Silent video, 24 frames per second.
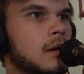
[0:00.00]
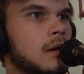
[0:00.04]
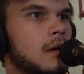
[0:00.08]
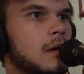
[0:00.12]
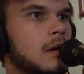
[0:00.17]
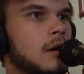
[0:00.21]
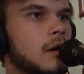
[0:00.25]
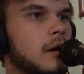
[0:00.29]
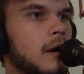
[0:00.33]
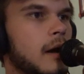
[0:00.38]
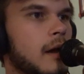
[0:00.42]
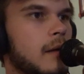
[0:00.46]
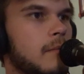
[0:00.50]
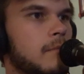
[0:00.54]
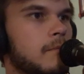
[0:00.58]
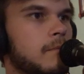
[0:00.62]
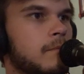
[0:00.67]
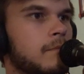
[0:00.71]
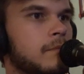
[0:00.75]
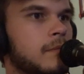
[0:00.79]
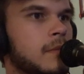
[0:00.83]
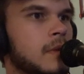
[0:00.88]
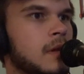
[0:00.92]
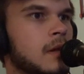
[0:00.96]
Alright.
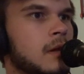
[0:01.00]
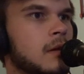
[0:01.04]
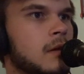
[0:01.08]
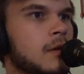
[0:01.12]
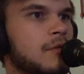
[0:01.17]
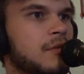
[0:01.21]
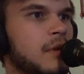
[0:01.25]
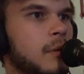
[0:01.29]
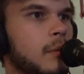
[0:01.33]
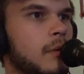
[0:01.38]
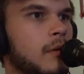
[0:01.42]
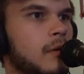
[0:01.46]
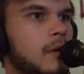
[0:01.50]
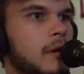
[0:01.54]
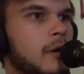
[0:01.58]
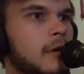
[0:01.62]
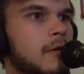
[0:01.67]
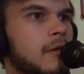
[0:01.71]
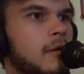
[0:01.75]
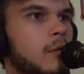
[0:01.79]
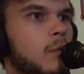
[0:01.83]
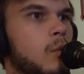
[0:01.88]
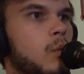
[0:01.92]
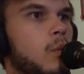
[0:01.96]
Looks like we
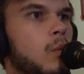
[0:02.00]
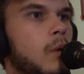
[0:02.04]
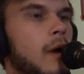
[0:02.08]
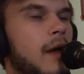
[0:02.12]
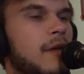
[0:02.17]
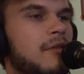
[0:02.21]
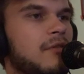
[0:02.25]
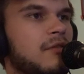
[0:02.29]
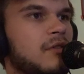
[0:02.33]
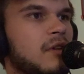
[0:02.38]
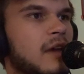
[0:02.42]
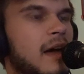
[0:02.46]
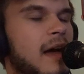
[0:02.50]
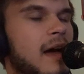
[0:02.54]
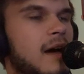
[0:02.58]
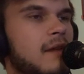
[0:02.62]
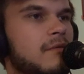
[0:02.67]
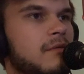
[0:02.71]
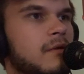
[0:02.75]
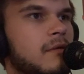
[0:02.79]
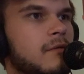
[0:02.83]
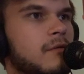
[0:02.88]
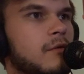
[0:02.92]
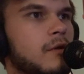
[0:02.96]
cleared the west
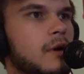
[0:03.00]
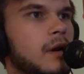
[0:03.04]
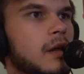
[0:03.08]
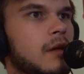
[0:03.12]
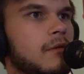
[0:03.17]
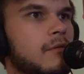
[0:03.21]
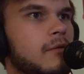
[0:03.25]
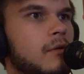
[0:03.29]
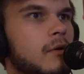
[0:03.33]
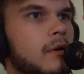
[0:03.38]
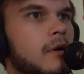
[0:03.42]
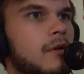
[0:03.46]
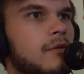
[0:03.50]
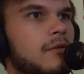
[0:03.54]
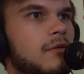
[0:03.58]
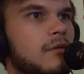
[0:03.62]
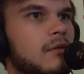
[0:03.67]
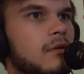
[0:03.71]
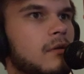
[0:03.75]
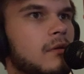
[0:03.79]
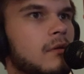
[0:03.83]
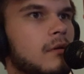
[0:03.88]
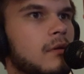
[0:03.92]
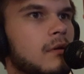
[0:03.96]
half of Viridian Forest.
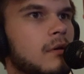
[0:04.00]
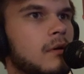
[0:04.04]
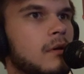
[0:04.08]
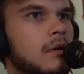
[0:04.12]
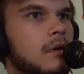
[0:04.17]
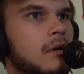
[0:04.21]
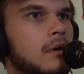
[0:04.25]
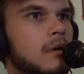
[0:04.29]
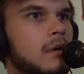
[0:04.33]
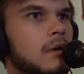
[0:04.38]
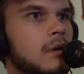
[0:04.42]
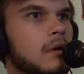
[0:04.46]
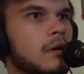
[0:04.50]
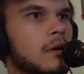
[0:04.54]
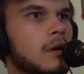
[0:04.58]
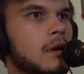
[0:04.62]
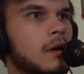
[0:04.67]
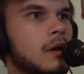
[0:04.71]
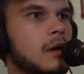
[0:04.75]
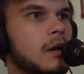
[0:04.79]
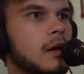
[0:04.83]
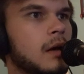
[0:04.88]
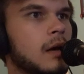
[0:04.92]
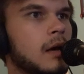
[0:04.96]

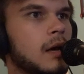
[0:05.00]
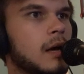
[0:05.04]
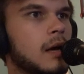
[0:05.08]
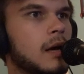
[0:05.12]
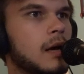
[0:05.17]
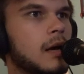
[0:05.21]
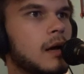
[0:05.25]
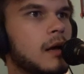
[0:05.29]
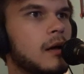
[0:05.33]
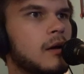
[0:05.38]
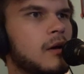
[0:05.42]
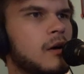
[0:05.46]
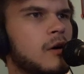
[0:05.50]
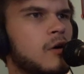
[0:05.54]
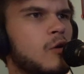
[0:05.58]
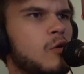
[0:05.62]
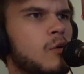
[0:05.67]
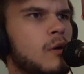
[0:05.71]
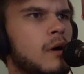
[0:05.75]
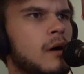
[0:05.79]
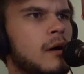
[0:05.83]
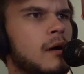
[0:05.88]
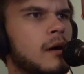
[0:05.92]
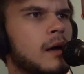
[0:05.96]
Oh,
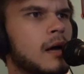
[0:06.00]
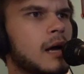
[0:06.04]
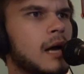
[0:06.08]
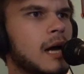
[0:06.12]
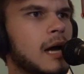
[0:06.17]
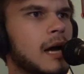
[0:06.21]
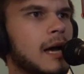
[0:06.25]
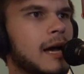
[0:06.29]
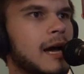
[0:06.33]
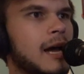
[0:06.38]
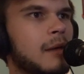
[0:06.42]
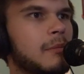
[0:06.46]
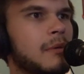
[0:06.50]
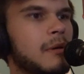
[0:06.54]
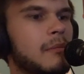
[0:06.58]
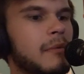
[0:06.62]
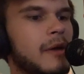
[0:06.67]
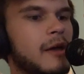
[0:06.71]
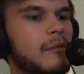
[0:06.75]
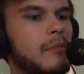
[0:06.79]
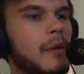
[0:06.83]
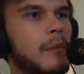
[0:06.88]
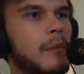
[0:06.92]
I gotta be a man of my